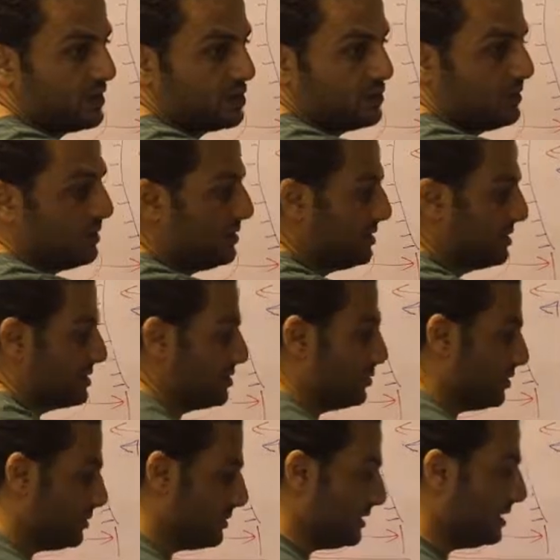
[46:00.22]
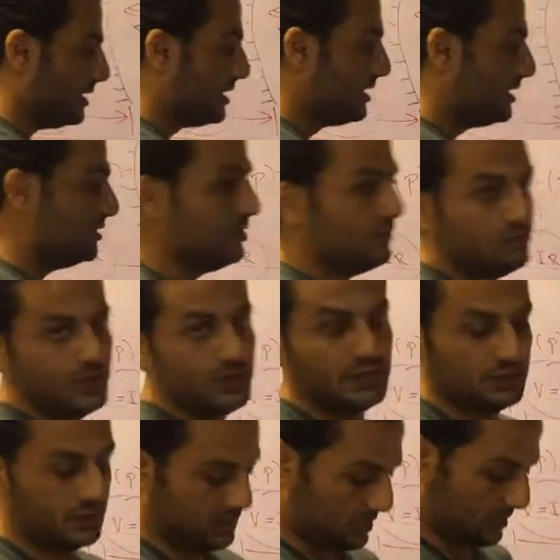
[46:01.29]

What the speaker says: actually just will be deflected.